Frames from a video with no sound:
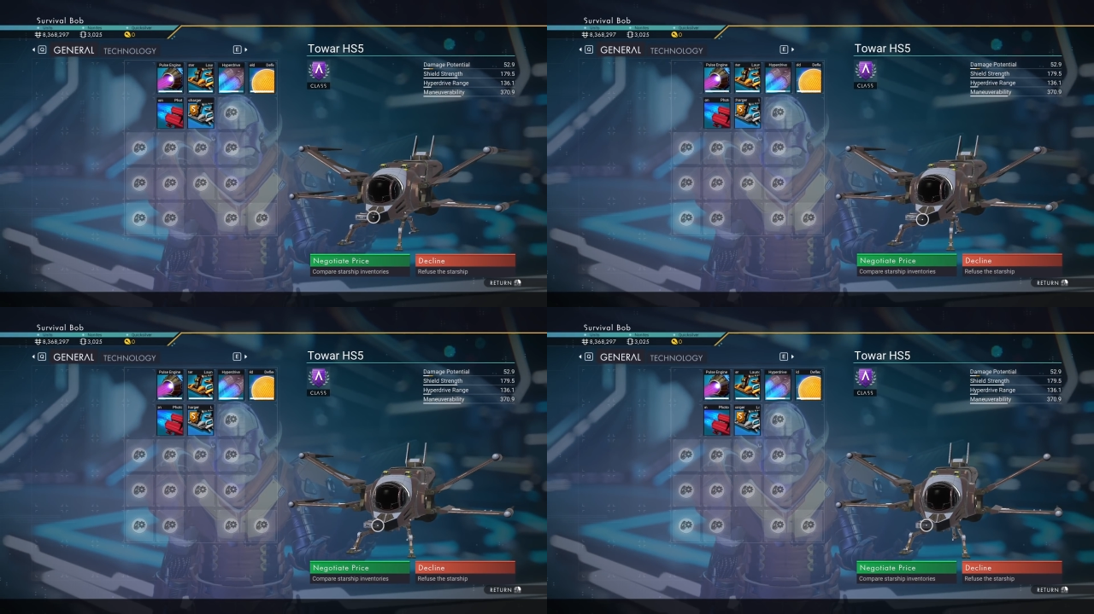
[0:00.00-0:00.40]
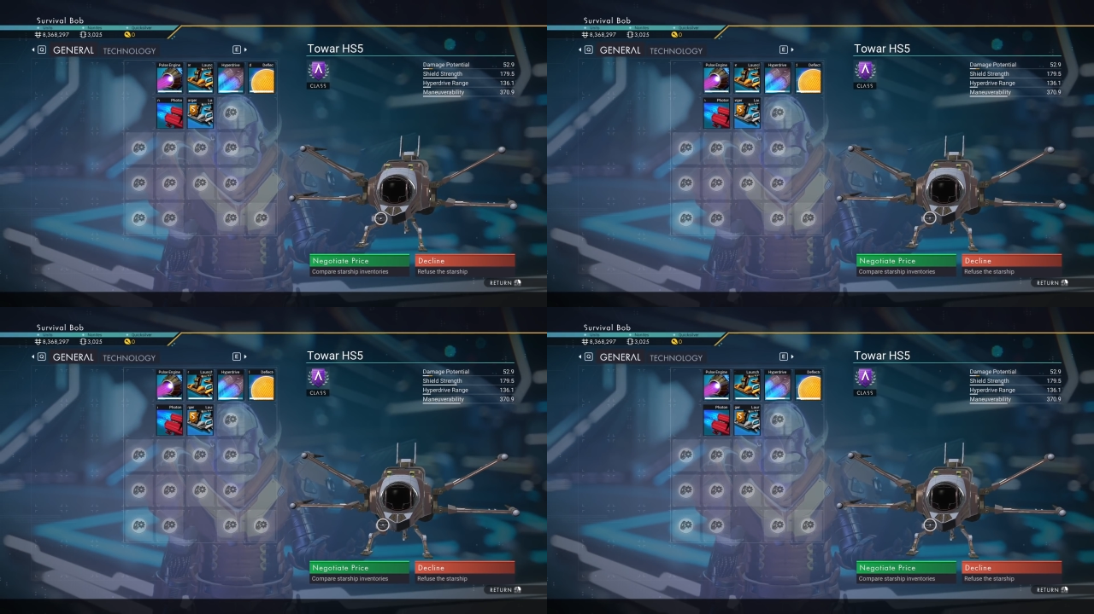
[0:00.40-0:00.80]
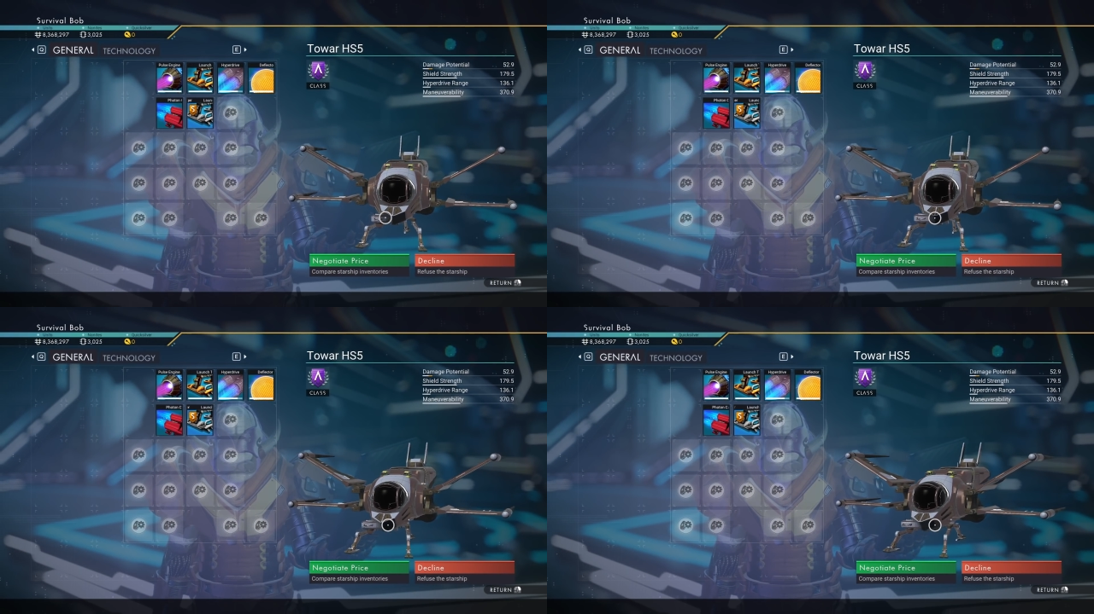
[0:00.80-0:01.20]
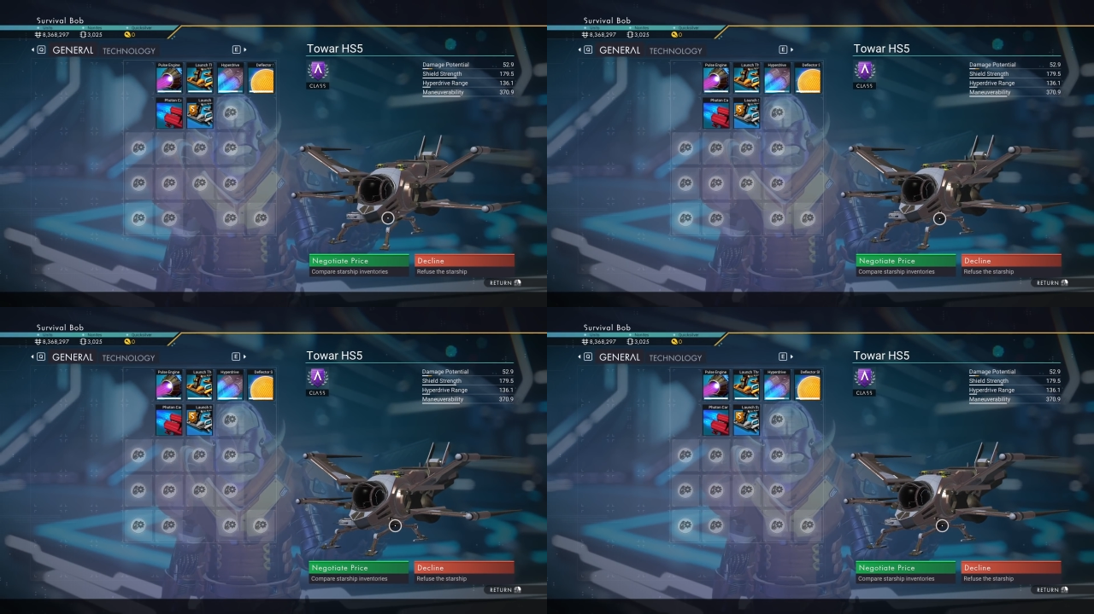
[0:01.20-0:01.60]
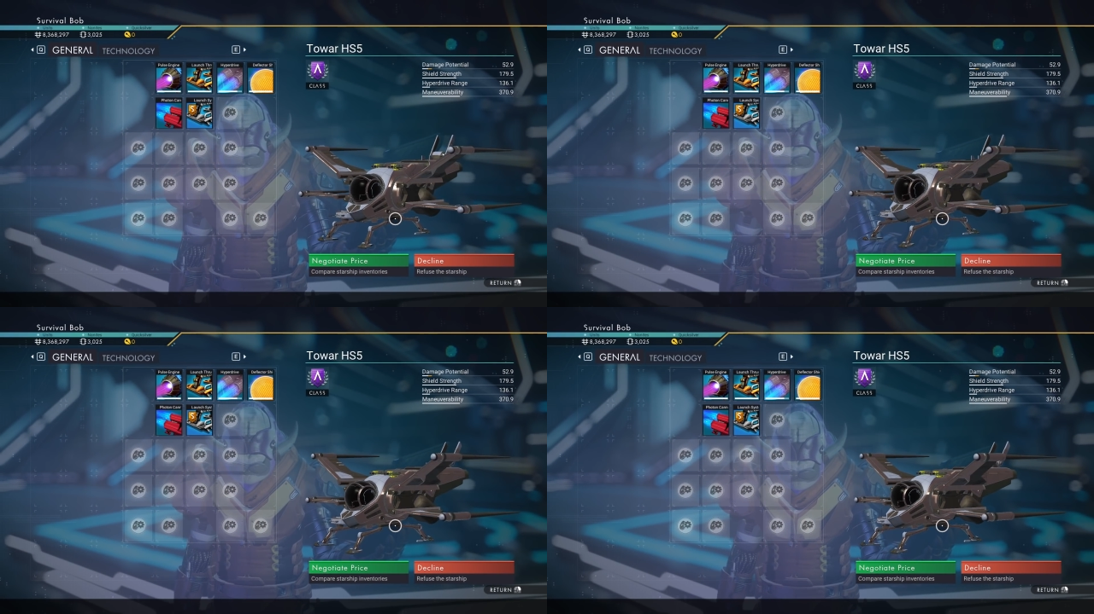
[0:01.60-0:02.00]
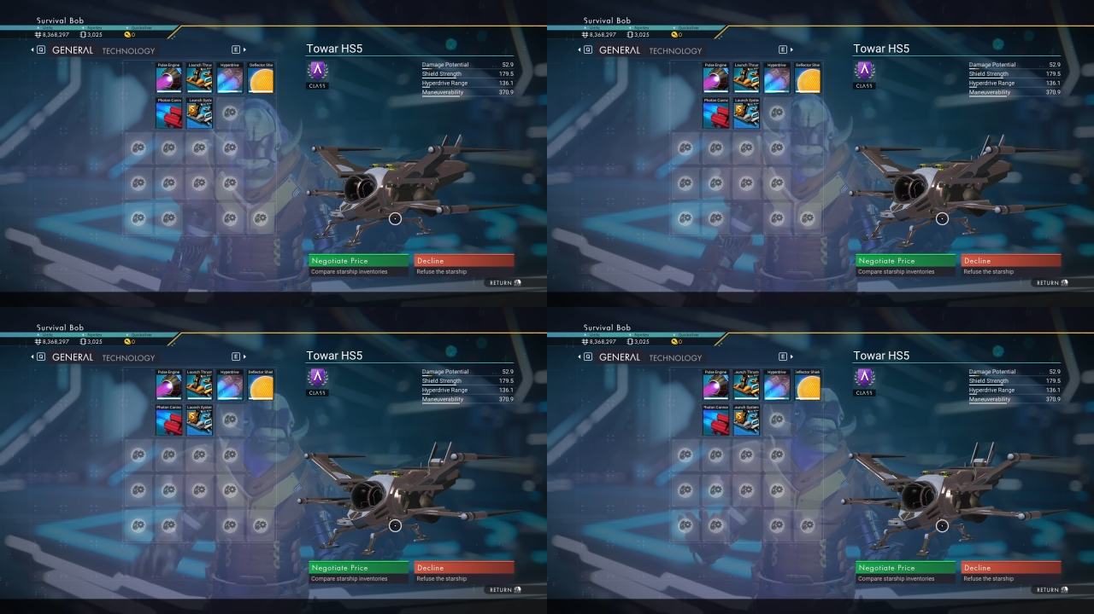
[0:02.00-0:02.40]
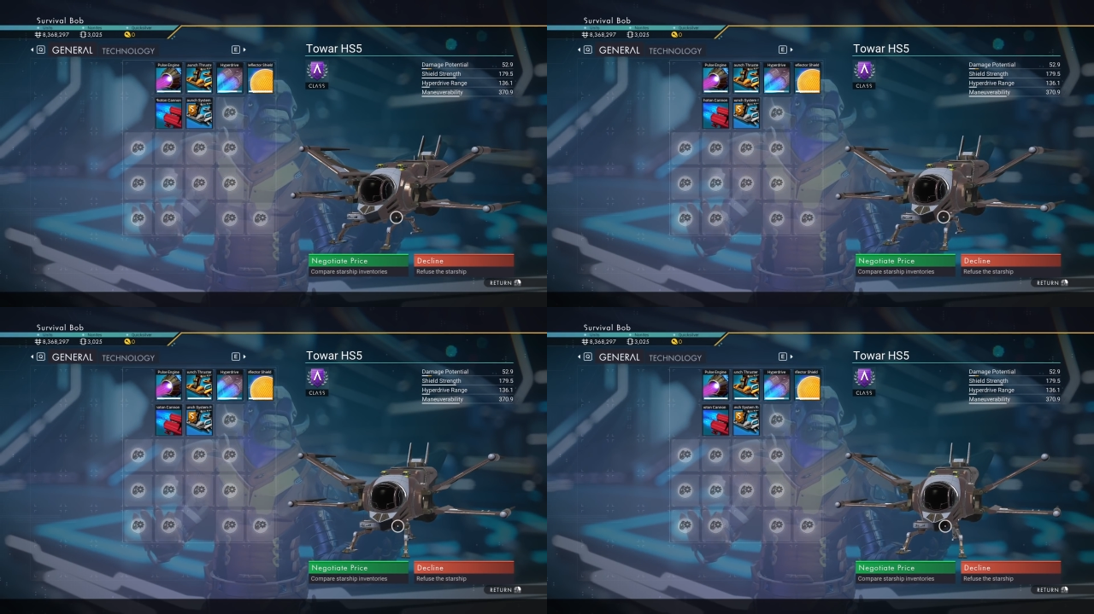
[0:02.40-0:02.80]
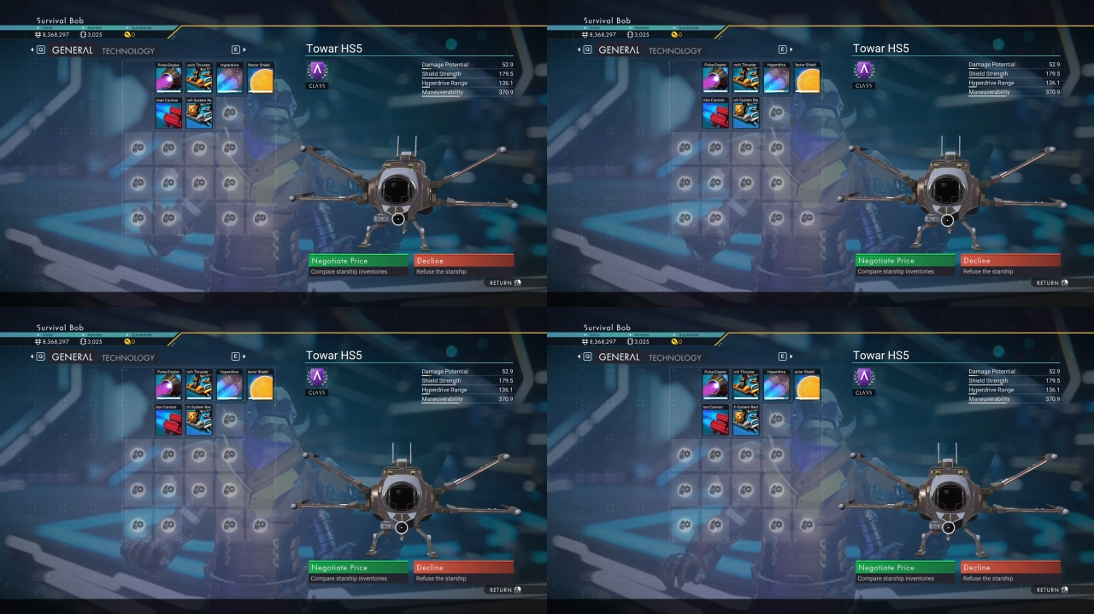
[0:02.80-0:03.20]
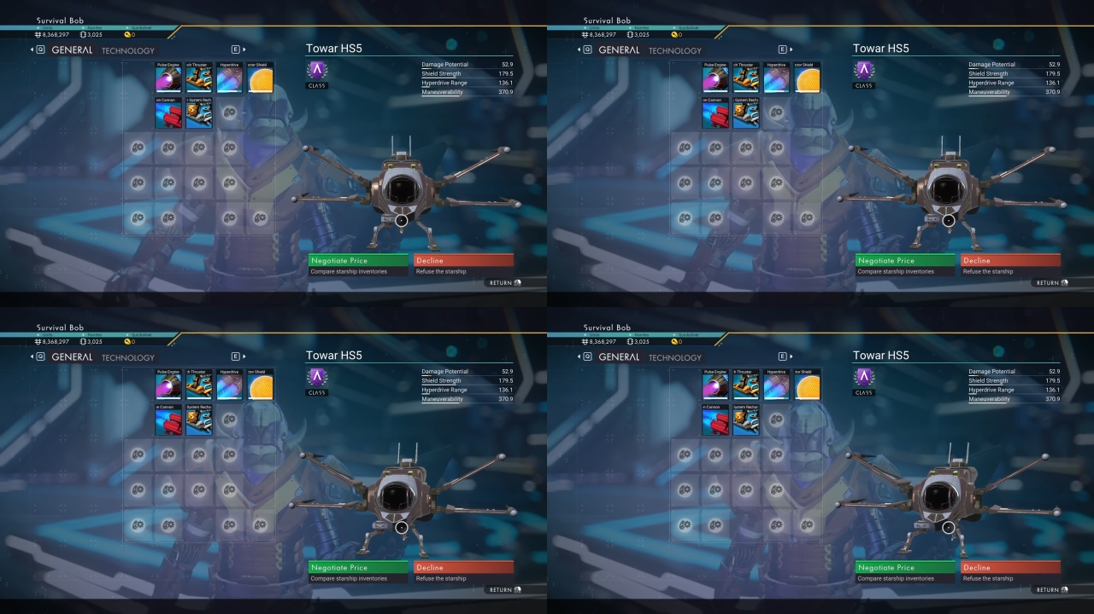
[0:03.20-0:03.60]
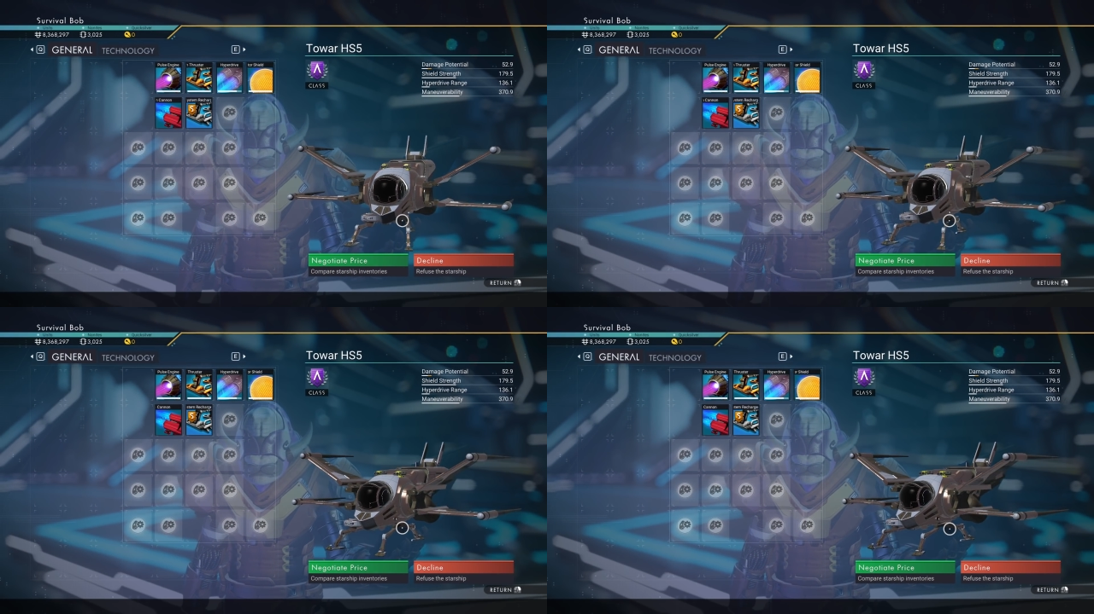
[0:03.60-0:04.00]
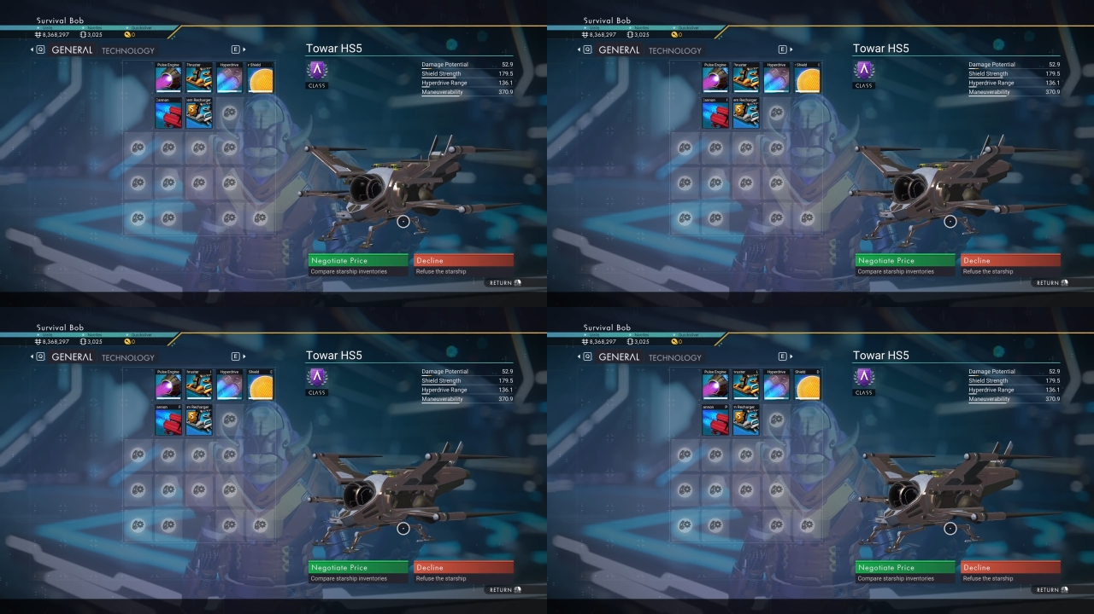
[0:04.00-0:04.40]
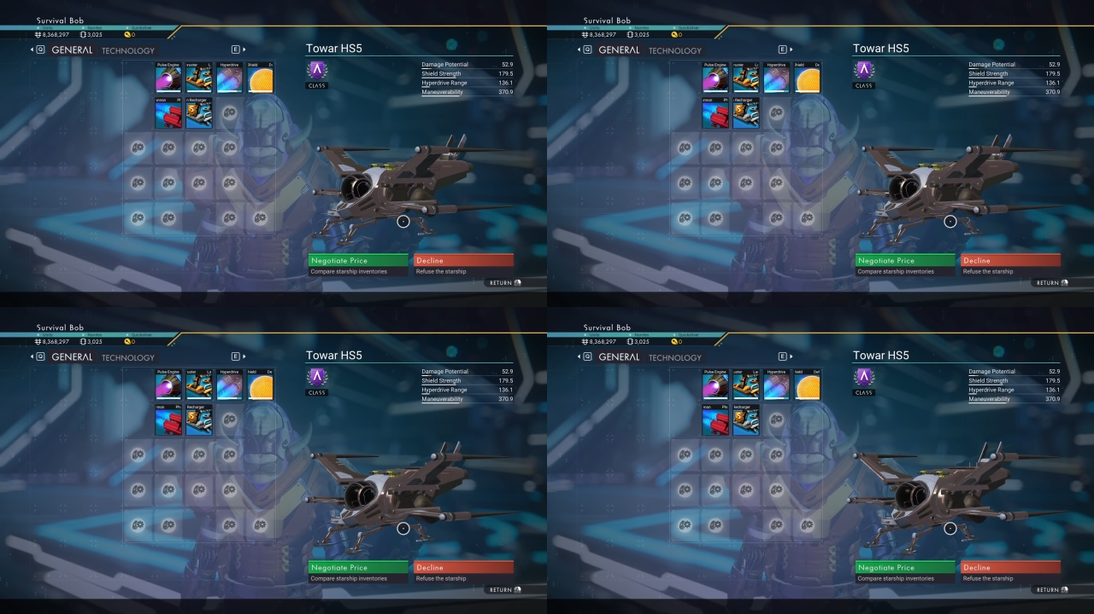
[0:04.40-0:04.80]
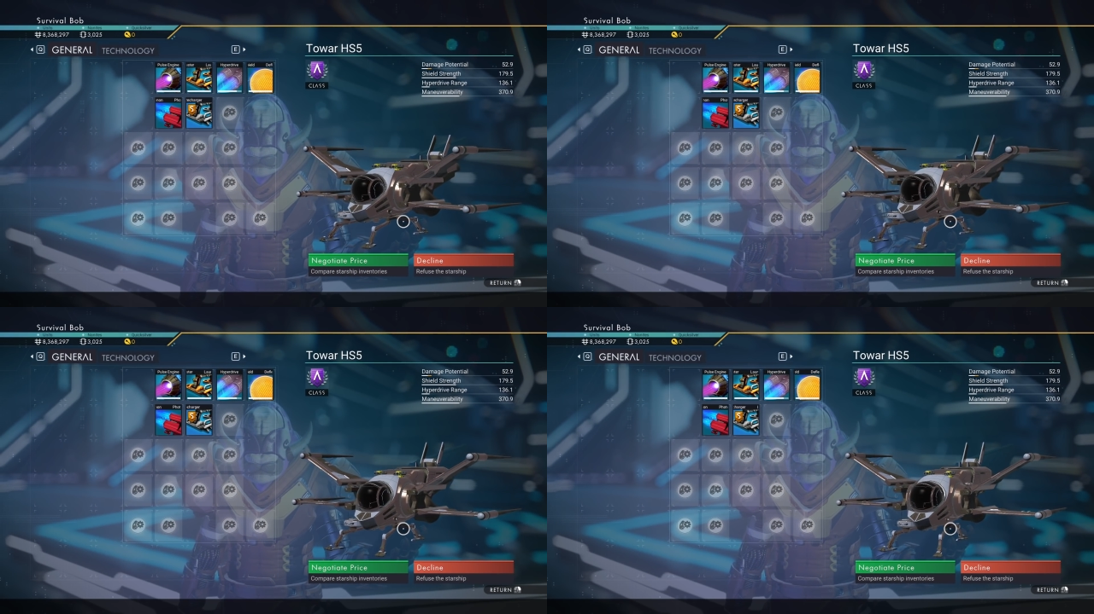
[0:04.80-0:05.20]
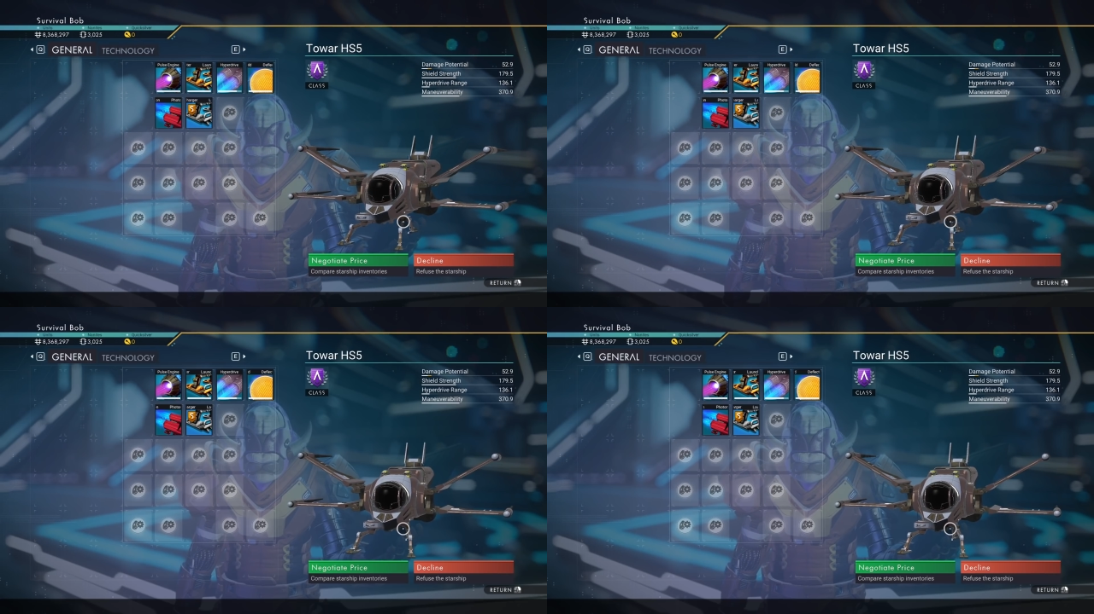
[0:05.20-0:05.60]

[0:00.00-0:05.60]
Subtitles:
(no speaker visible)